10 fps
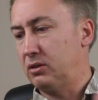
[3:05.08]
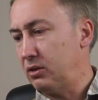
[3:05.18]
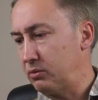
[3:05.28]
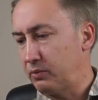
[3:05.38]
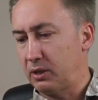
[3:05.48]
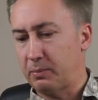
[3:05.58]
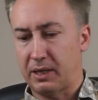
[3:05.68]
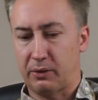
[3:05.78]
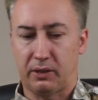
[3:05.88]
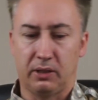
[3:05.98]
got something
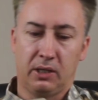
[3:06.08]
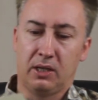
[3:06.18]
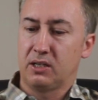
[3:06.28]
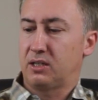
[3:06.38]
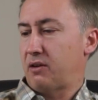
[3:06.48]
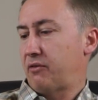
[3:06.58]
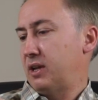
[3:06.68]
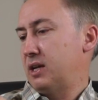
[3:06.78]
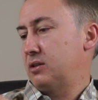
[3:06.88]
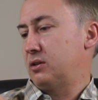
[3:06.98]
about it.
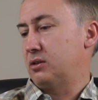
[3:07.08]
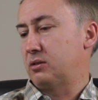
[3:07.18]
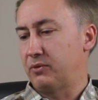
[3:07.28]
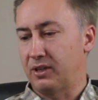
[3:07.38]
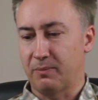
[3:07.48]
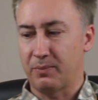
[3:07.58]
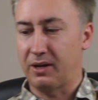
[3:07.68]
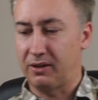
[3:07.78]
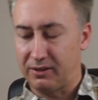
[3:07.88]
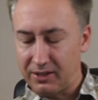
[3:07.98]
Definitely has got something
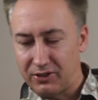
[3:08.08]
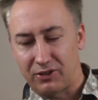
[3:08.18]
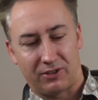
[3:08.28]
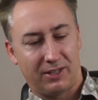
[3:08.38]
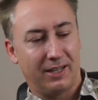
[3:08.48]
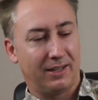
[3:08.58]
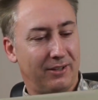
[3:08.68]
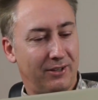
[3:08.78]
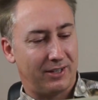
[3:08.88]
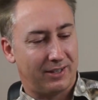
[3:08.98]
about it. This thing,
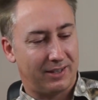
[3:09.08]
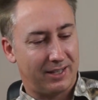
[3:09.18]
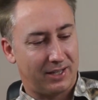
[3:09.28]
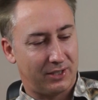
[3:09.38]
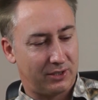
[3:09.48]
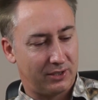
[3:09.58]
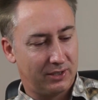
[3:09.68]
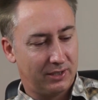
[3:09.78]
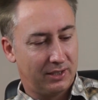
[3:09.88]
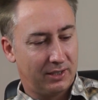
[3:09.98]
oh, look at this.
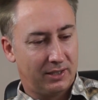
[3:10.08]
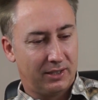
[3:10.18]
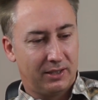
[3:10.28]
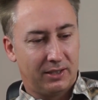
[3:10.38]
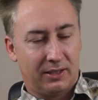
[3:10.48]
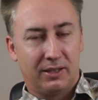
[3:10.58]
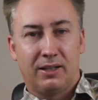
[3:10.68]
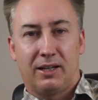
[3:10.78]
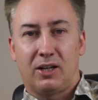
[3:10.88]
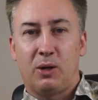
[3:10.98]

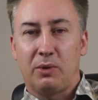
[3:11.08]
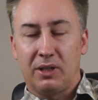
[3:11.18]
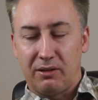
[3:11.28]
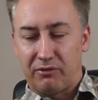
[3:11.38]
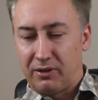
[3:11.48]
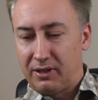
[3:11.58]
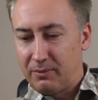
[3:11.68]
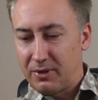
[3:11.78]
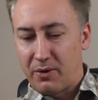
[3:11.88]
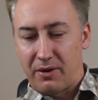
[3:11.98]
I can't believe
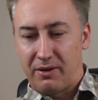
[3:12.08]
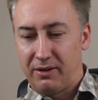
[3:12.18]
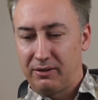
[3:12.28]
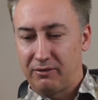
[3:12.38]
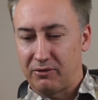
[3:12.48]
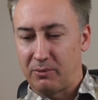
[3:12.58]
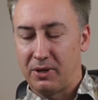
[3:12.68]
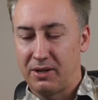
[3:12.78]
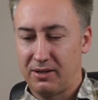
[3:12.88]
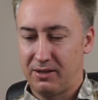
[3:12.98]
I'm going from
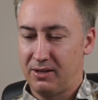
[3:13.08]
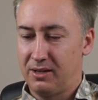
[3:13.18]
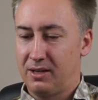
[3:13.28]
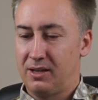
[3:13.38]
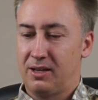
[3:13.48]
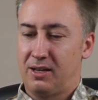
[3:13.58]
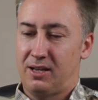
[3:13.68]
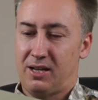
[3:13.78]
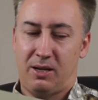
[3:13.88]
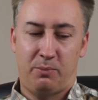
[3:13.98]

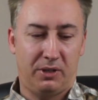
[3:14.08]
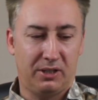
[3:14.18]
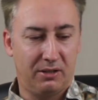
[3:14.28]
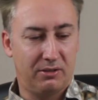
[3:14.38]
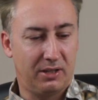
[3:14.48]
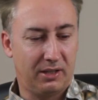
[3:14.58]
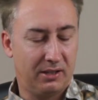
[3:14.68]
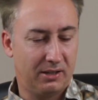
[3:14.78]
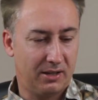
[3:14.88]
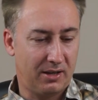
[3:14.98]
happily using
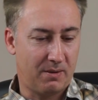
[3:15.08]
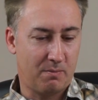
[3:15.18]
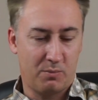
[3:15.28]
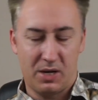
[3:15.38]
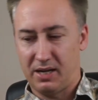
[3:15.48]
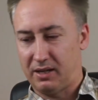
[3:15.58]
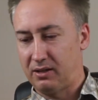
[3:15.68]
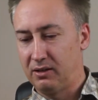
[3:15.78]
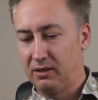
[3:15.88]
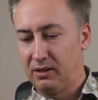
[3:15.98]
a
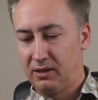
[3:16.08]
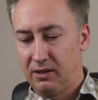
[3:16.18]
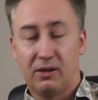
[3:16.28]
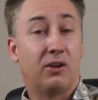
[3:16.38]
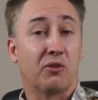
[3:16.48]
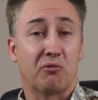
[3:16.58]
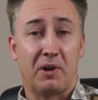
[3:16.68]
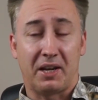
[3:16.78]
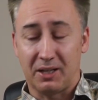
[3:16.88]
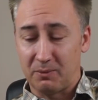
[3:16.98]
Mac on a
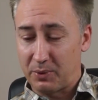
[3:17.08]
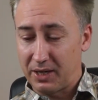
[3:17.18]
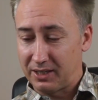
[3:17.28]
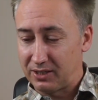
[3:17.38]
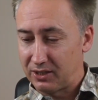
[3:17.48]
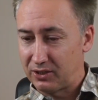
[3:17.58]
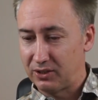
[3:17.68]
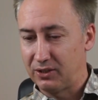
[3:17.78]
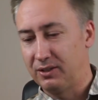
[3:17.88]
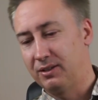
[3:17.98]
regular
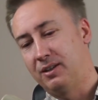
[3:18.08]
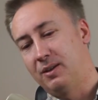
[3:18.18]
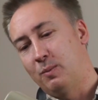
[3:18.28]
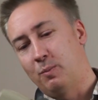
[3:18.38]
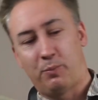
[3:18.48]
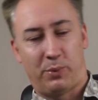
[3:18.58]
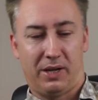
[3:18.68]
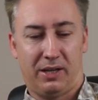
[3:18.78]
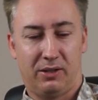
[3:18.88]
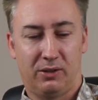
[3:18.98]
basis
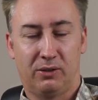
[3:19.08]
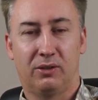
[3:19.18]
back